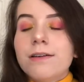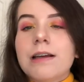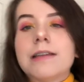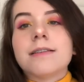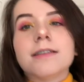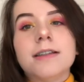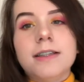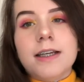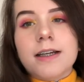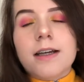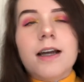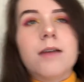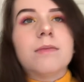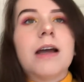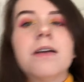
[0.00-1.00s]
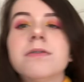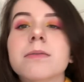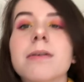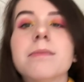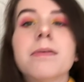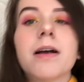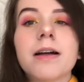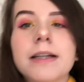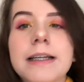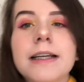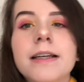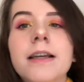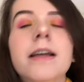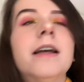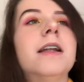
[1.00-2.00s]
Anyways, yeah, I'm having my
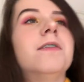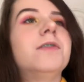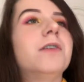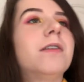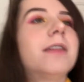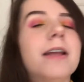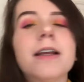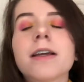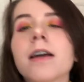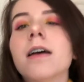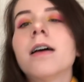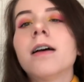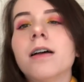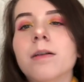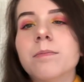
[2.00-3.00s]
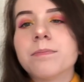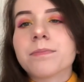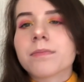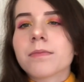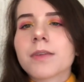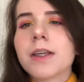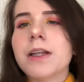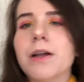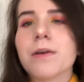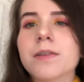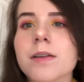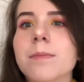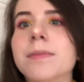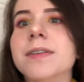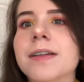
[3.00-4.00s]
party. If you think, um, you know,
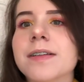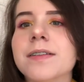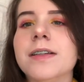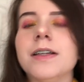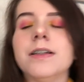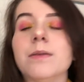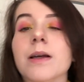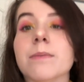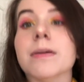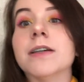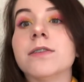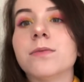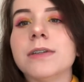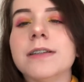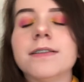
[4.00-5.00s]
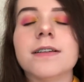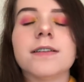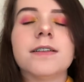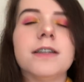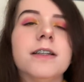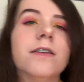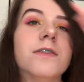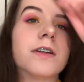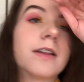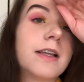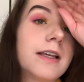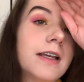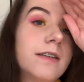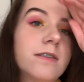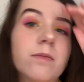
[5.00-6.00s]
because I'm sixteen, like my sweet sixteen, if you're
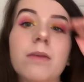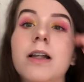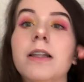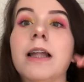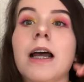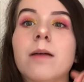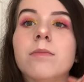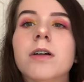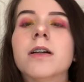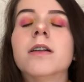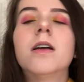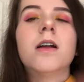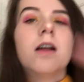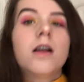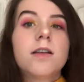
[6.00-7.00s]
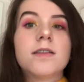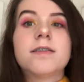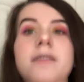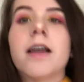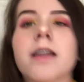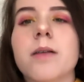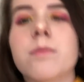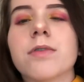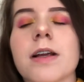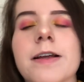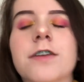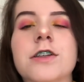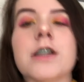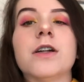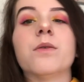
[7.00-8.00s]
thinking some elaborate
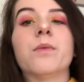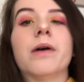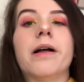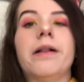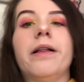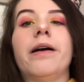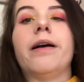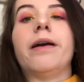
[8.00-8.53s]
celebration, well,